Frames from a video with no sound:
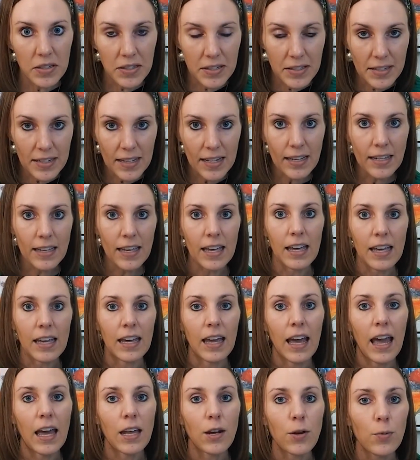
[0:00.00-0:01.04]

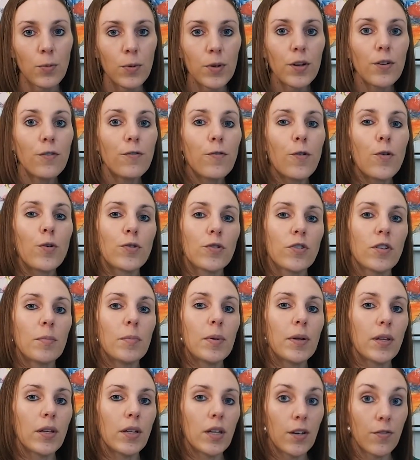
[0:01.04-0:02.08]
seeking and a real
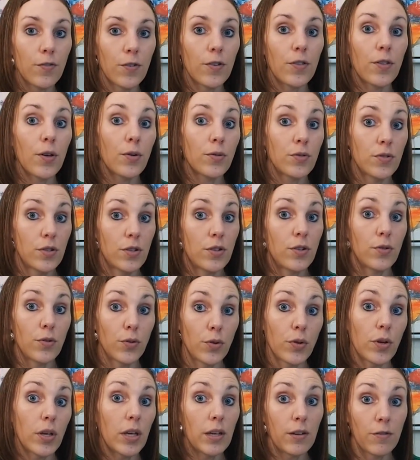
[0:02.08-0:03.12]
vulnerability for those that are
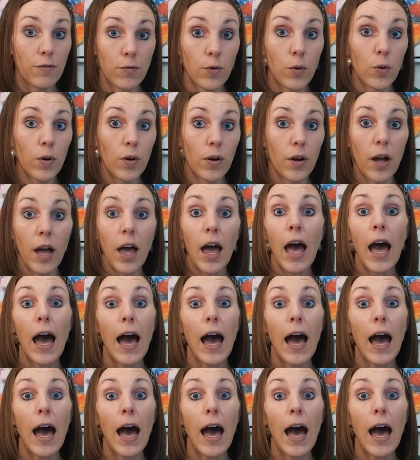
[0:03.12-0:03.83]
looking for